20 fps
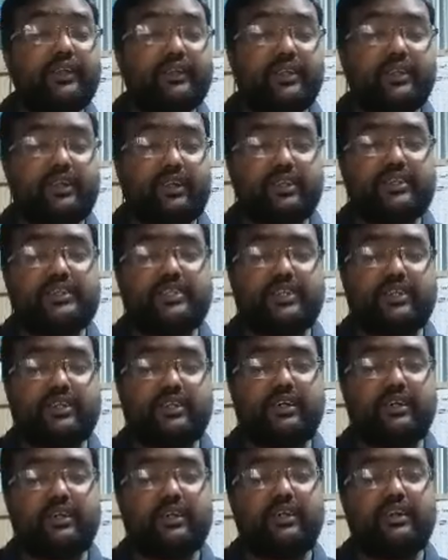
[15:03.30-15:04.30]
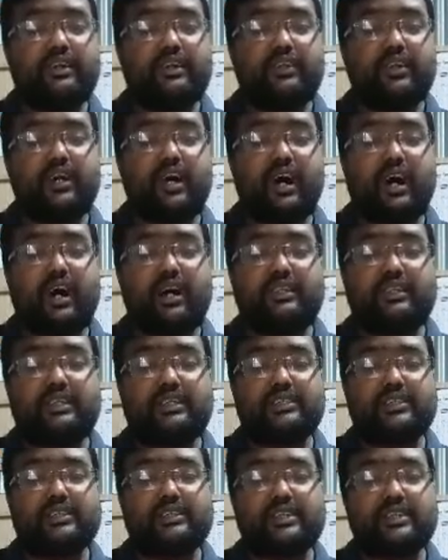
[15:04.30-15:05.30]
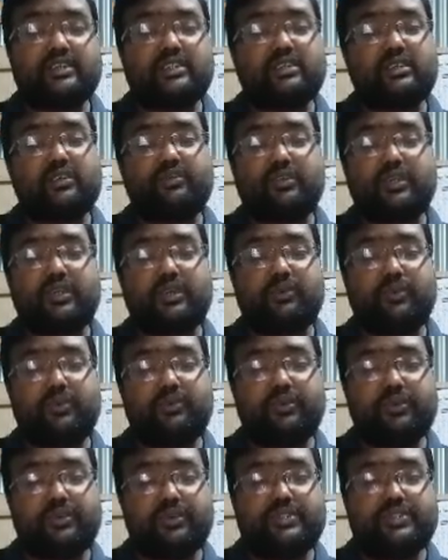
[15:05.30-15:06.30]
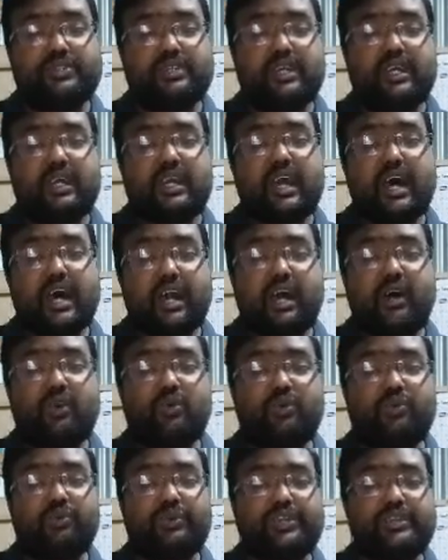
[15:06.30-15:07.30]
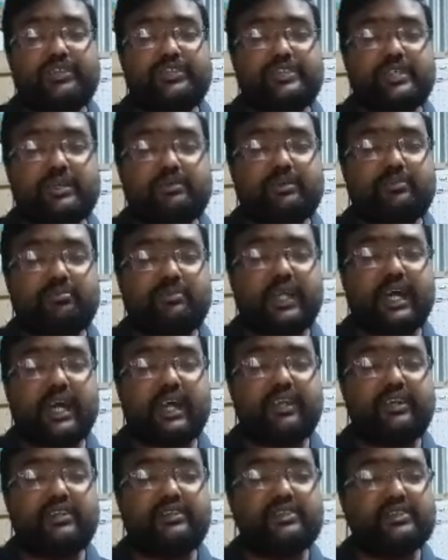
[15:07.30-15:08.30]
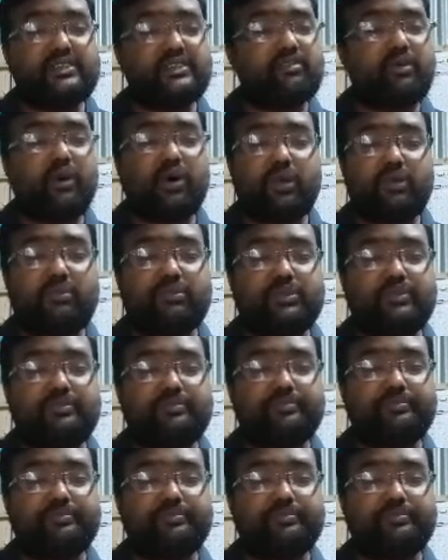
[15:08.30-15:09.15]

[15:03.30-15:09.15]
They considered the earth as the center of the universe, around which seven planets revolved.